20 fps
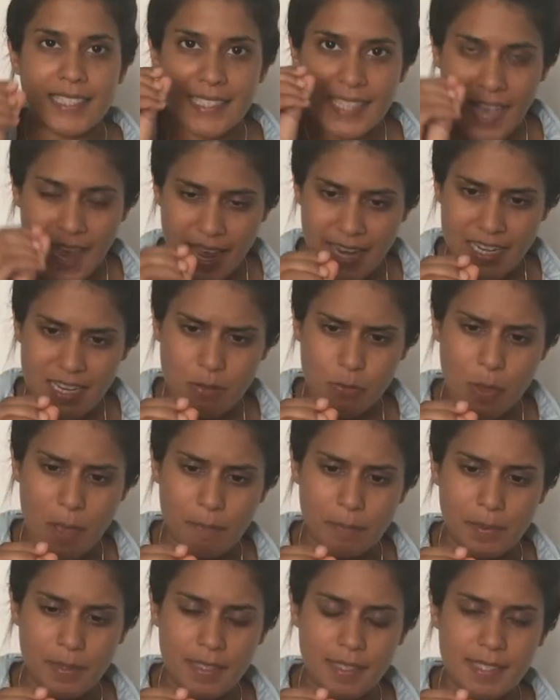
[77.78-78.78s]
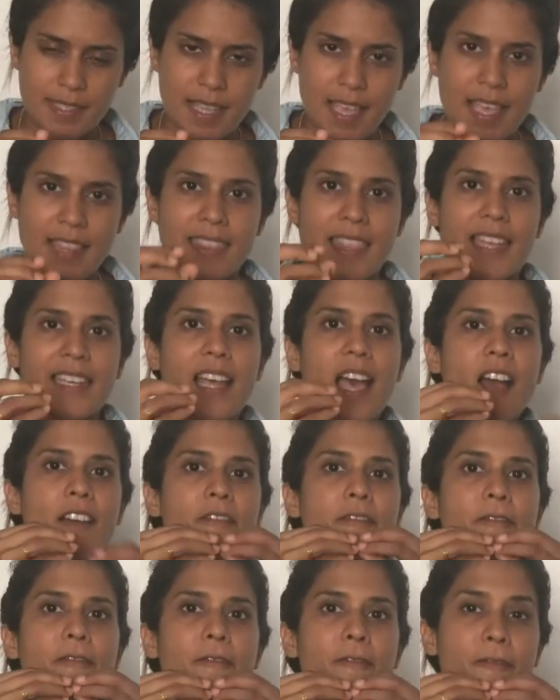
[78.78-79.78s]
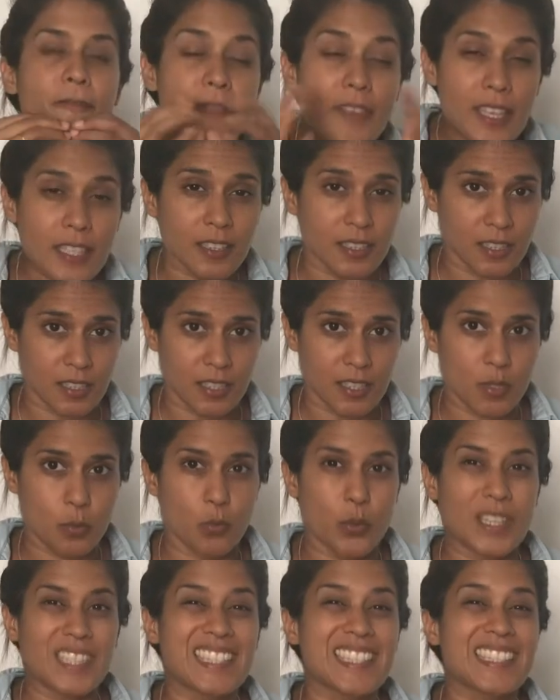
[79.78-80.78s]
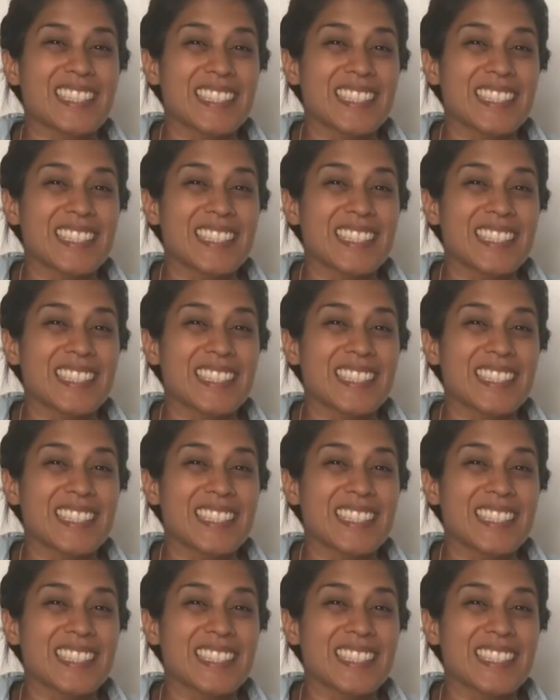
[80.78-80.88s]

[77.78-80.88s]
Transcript: tiny weapons that are filled with